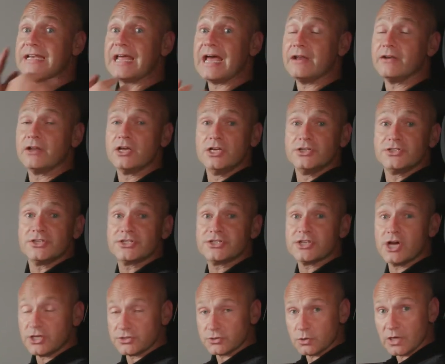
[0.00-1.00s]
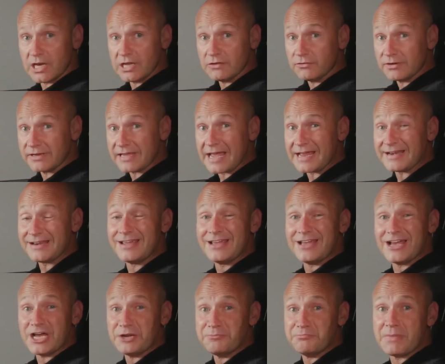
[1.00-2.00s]
down to start all over again
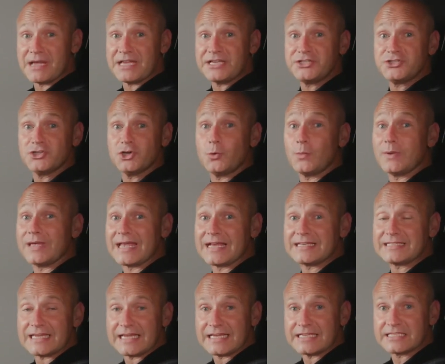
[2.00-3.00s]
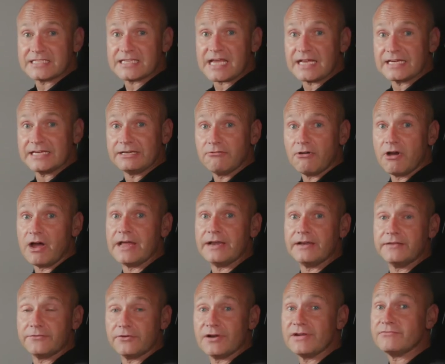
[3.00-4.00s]
and make sure we get it exactly right
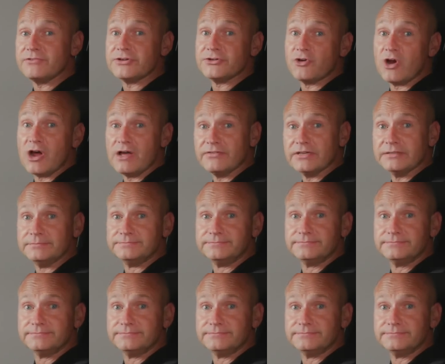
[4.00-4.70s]
for every driver.